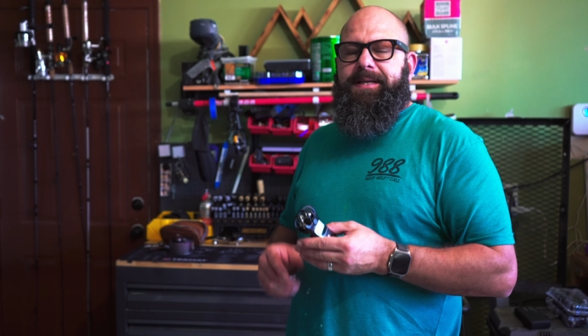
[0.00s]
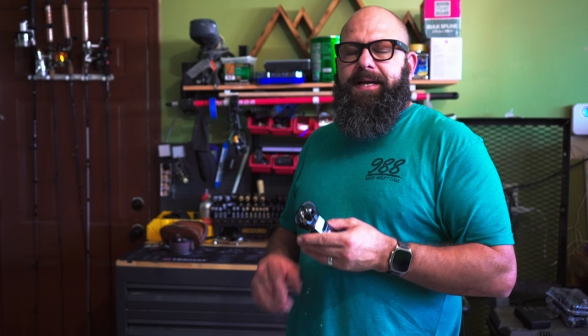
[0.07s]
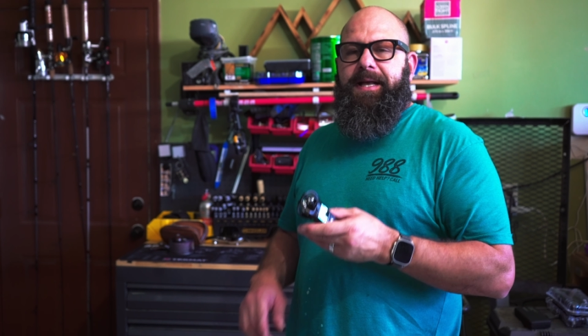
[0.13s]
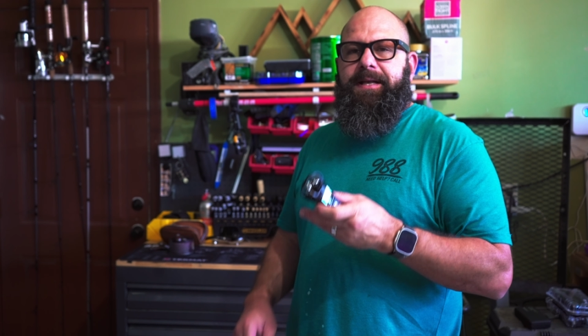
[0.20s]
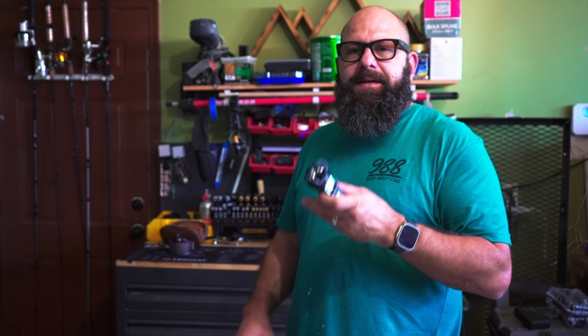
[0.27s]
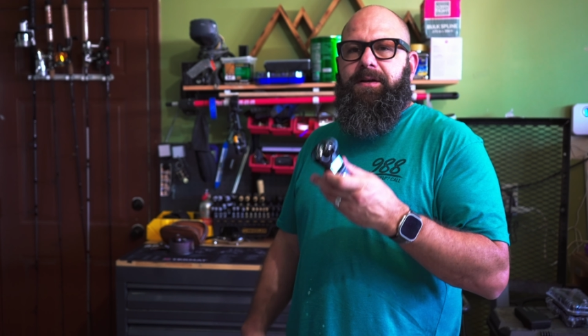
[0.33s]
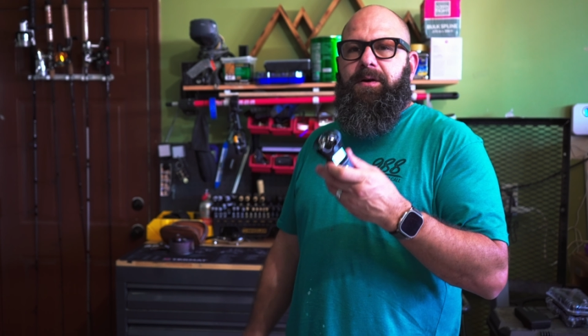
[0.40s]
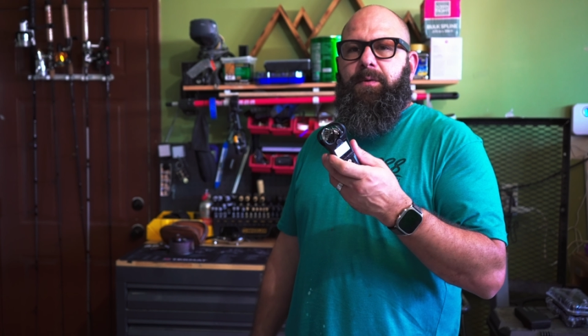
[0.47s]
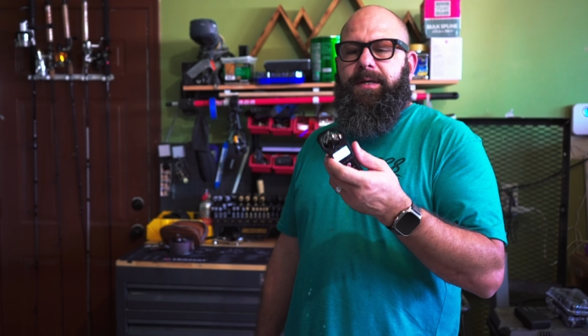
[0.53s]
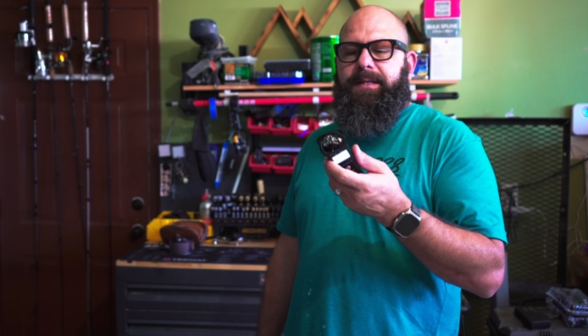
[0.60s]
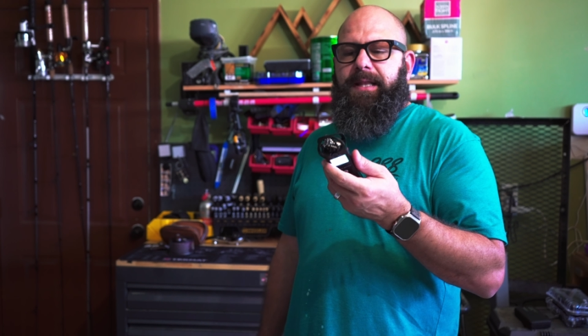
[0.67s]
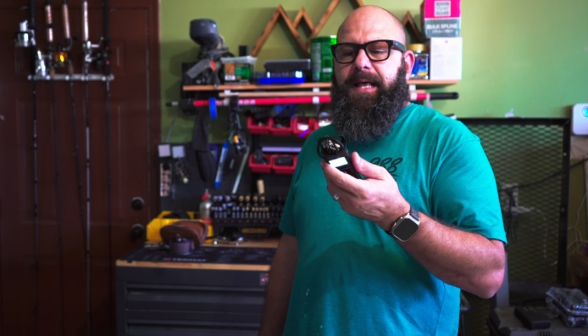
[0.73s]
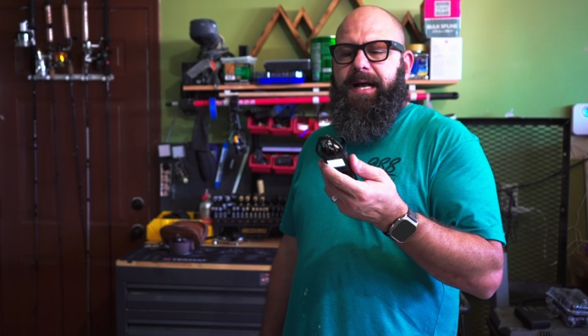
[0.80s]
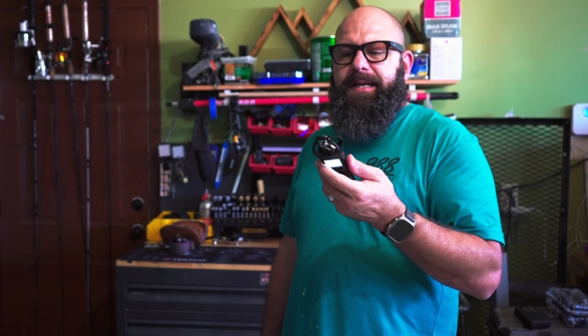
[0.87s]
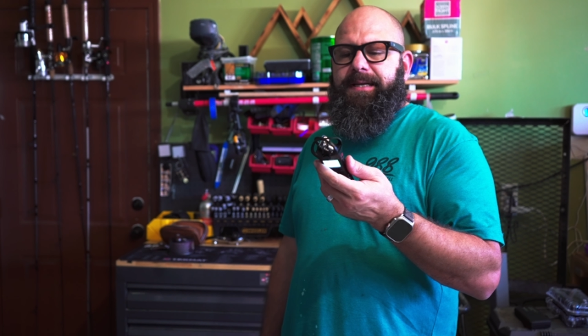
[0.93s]
I had to go
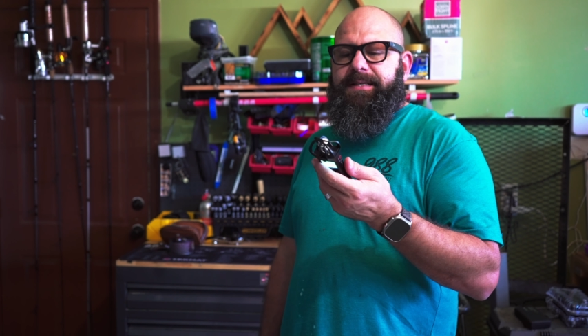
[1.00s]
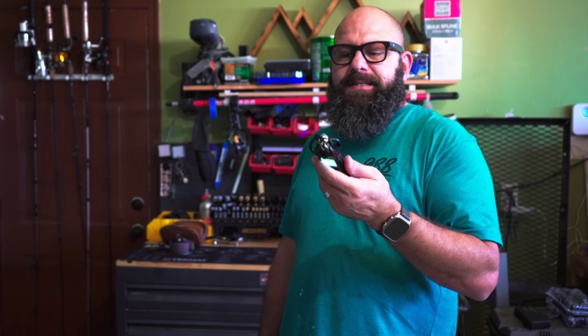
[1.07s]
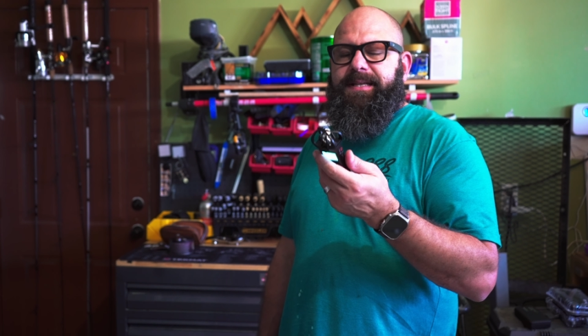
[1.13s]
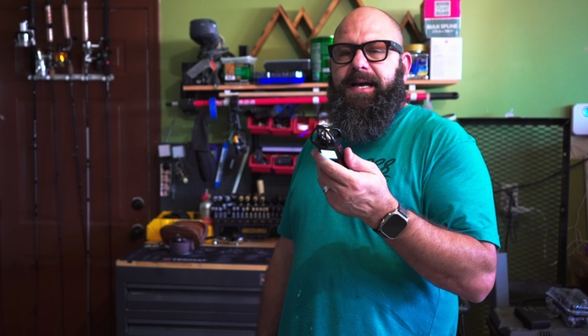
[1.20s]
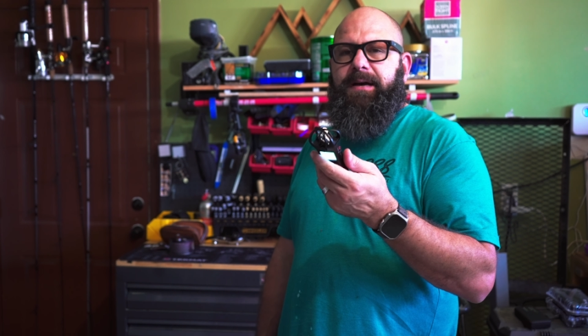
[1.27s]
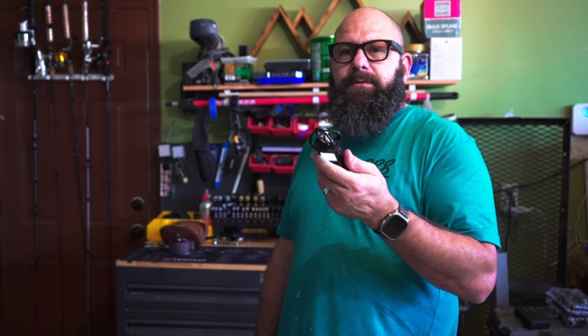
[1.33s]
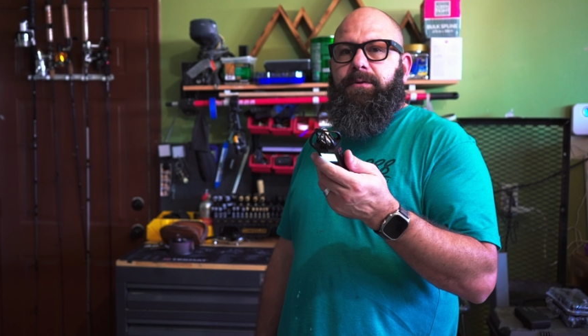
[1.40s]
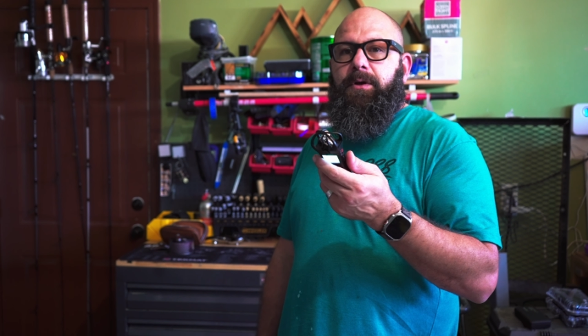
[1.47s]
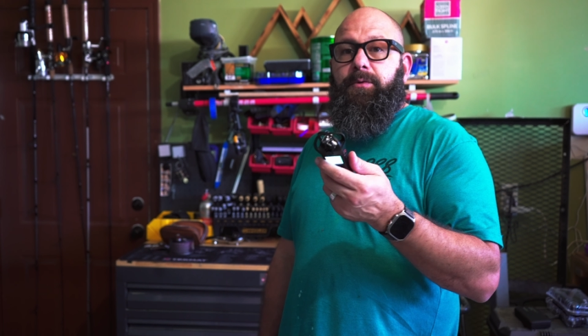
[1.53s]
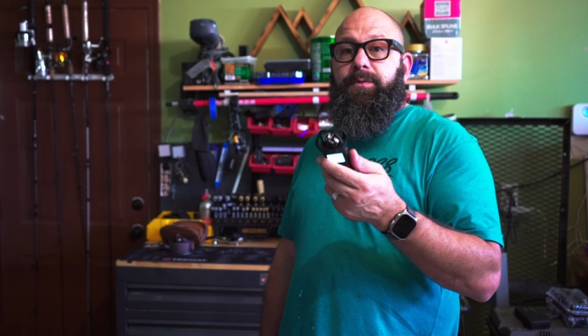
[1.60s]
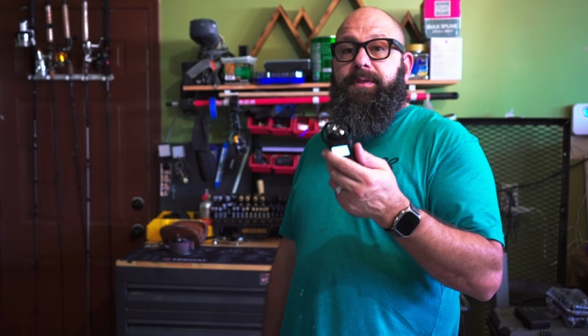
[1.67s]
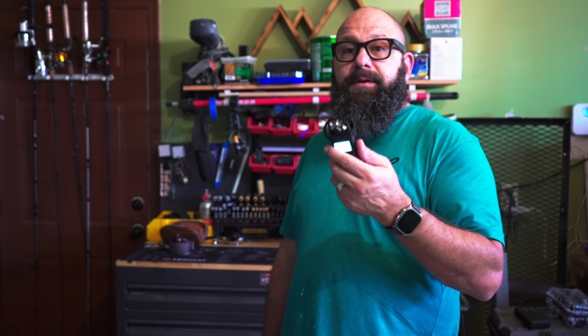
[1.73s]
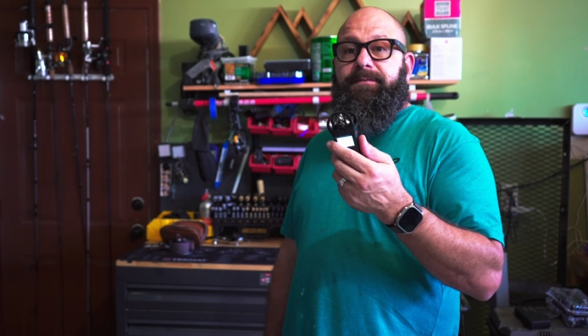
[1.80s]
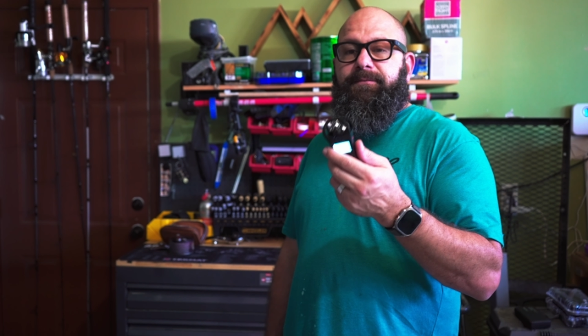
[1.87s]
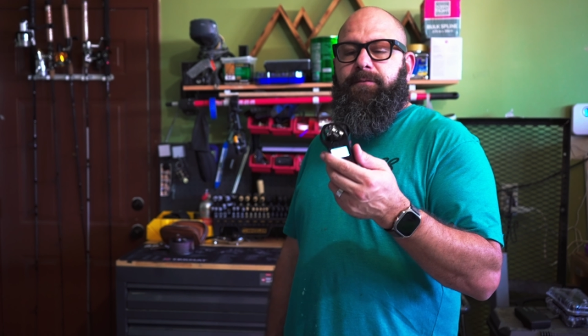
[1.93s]
online and download
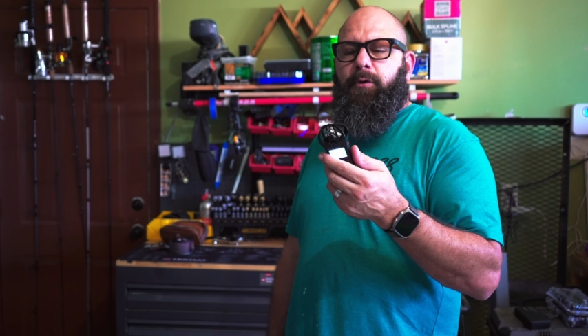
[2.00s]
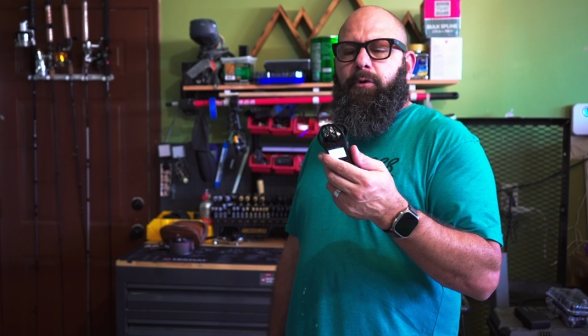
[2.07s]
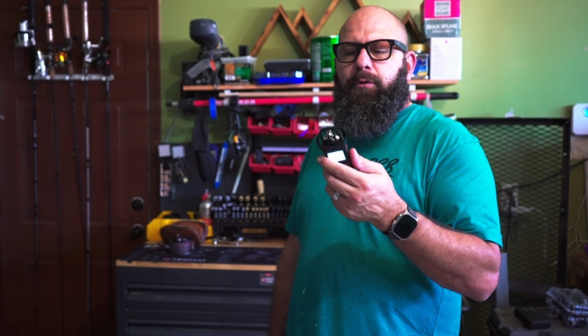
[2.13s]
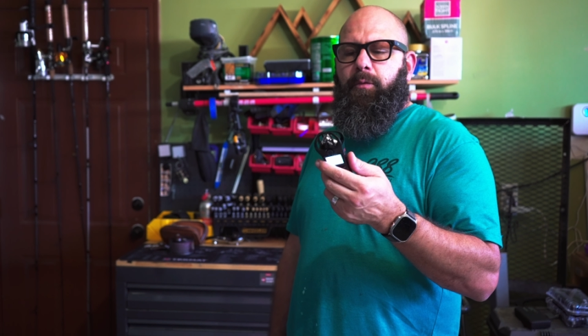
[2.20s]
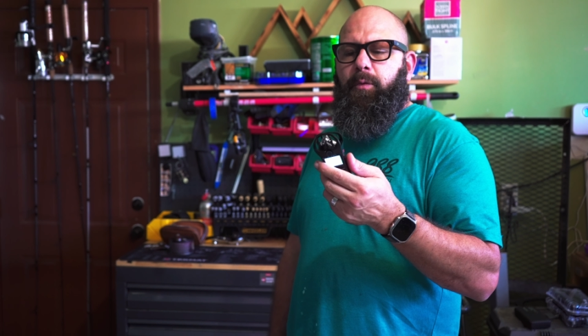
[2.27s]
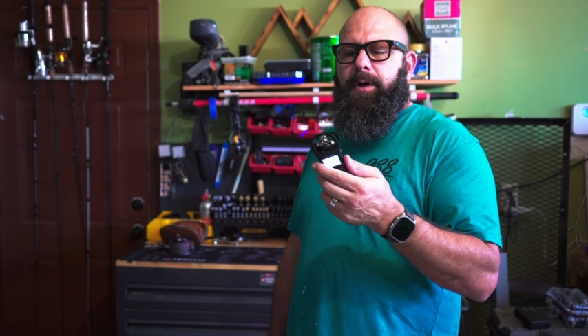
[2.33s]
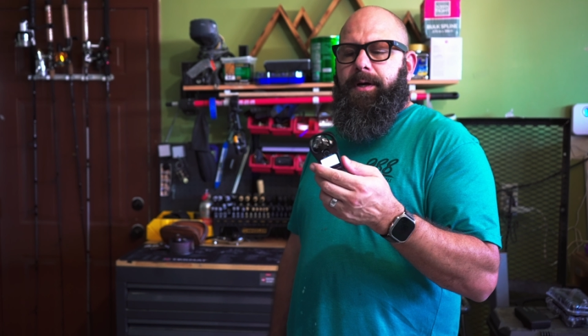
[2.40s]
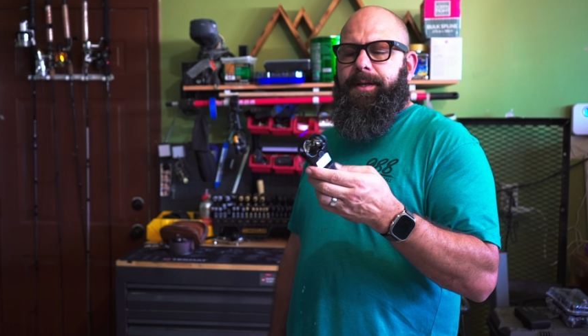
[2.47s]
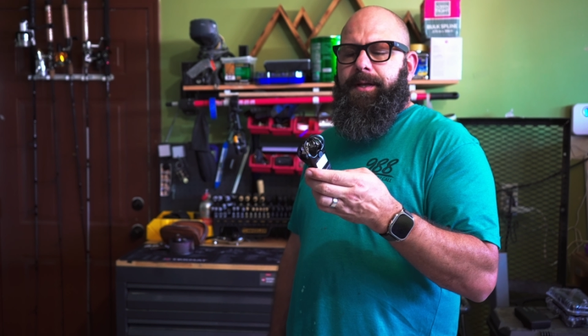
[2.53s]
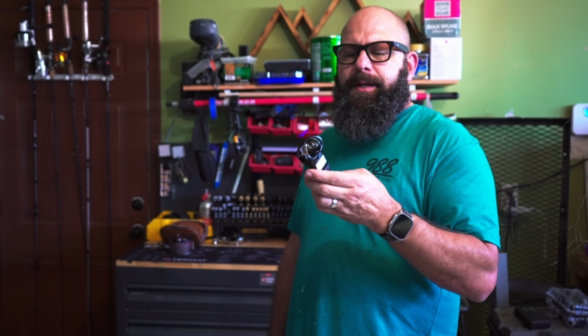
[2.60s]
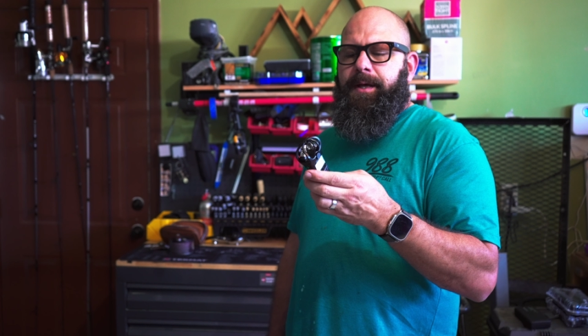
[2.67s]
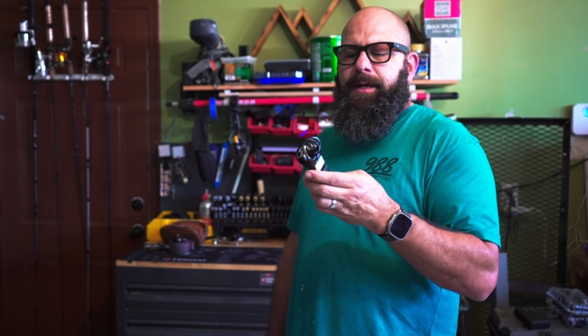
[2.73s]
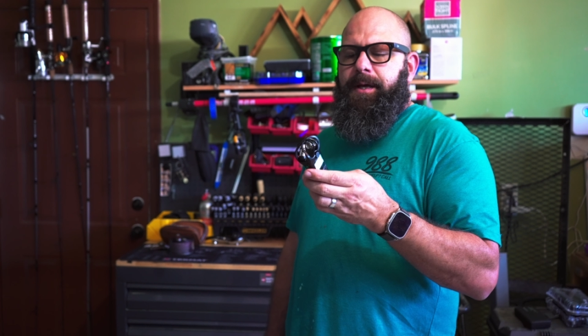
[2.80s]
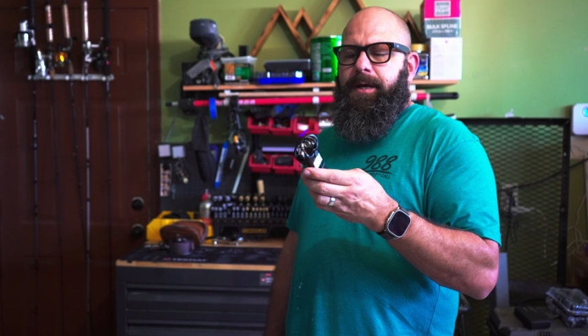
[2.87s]
the full one,